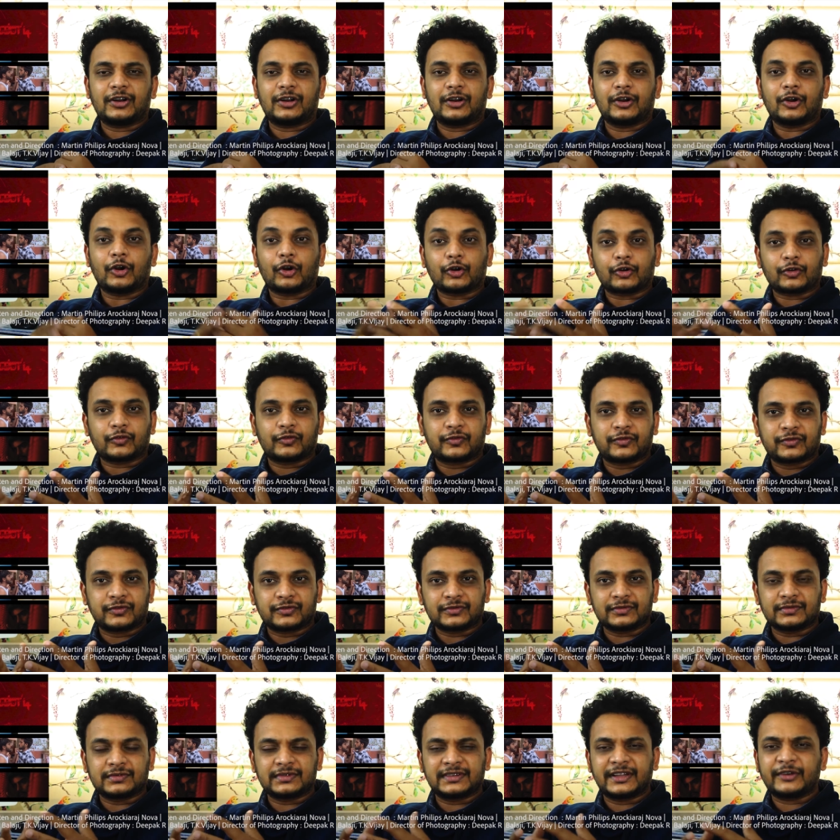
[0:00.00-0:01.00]

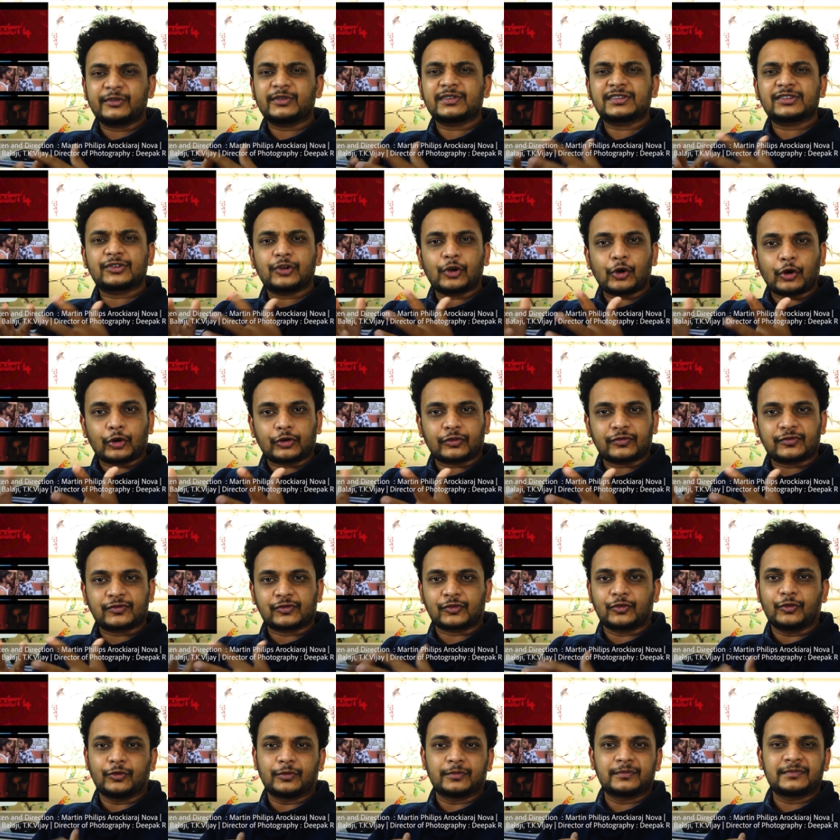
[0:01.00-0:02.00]
there was a lot of
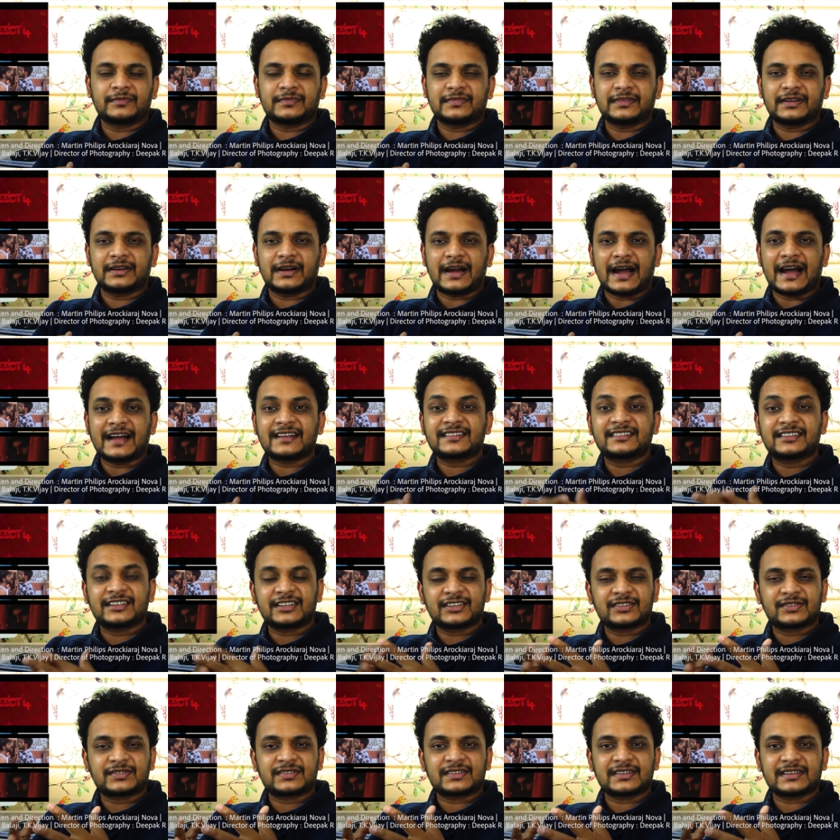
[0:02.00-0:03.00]
scope, as
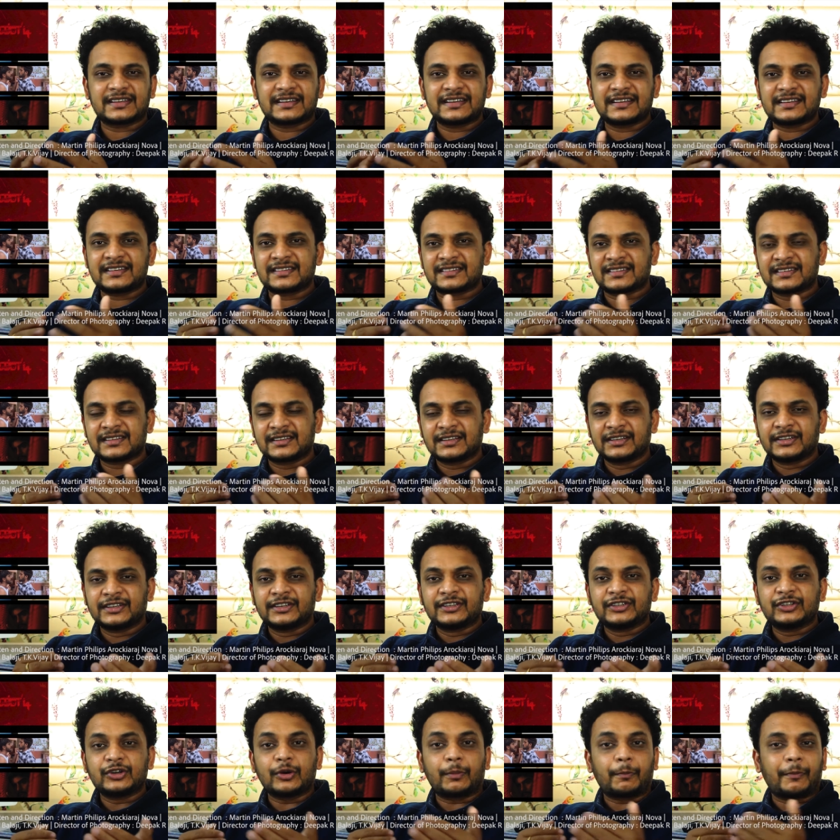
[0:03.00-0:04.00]
this is
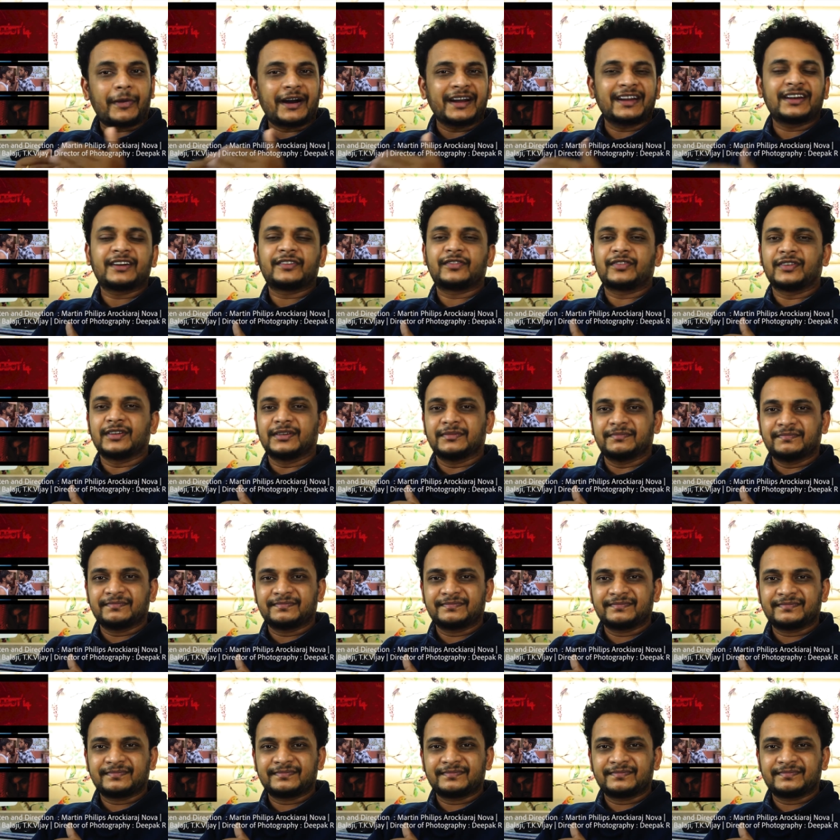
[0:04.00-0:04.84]
your pilot film.